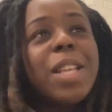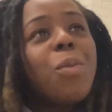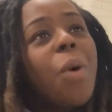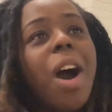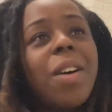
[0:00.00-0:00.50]
a
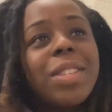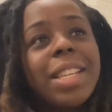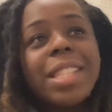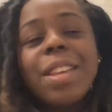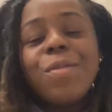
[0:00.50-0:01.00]
while
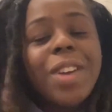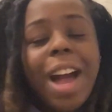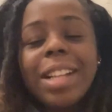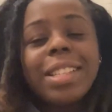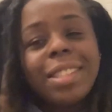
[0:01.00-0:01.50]
since I've
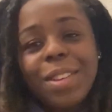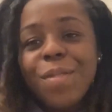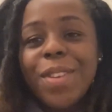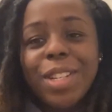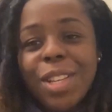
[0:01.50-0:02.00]
reacted to a
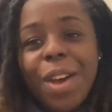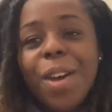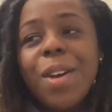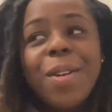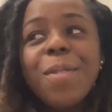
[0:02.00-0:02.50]

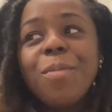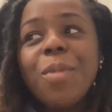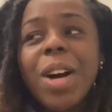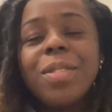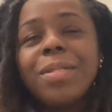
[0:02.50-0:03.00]
video.
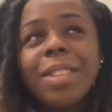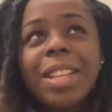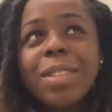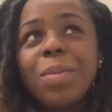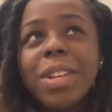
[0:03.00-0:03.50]
Well,
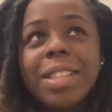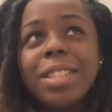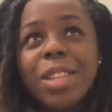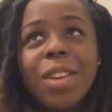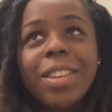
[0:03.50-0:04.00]
this
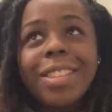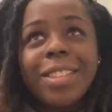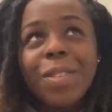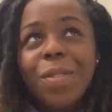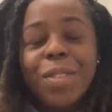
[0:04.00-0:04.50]
one's new because
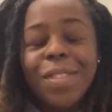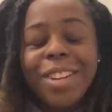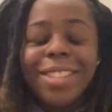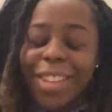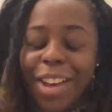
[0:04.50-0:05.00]
it's not for the
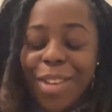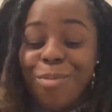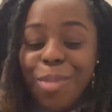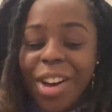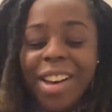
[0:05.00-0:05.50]
first time.
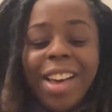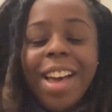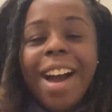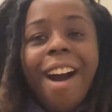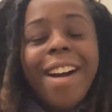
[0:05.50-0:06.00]
But
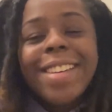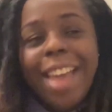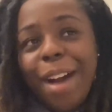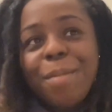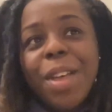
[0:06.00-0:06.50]

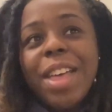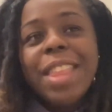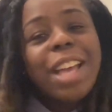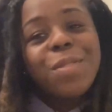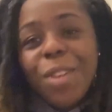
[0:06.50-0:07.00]
yeah,
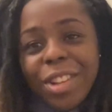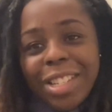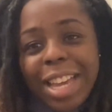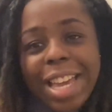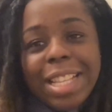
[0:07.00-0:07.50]
thanks for
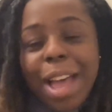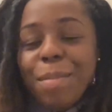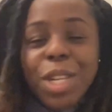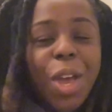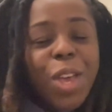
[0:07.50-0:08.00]
watching. Let
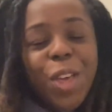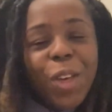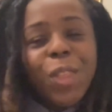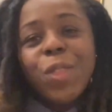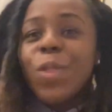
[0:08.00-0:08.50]
me know
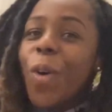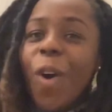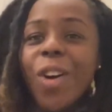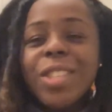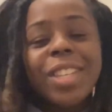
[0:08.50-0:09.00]
your
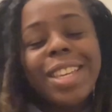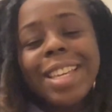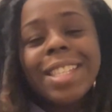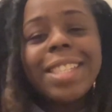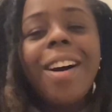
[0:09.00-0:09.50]
thoughts. Are you
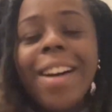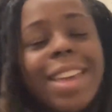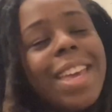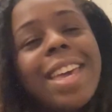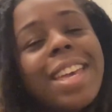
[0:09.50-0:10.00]

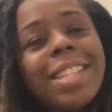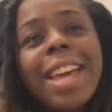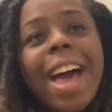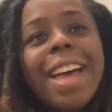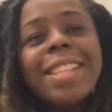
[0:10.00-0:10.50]
excited?
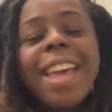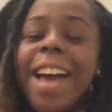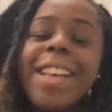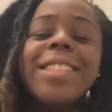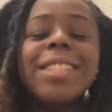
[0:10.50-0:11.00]
And
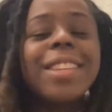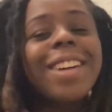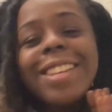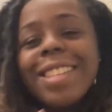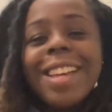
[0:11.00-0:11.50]
yeah, see you
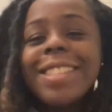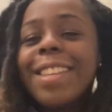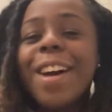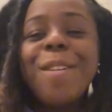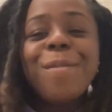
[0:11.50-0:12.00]
guys next
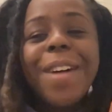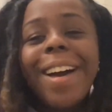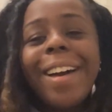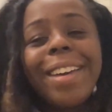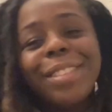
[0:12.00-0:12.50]
time.
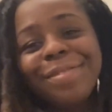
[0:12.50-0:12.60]
Bye.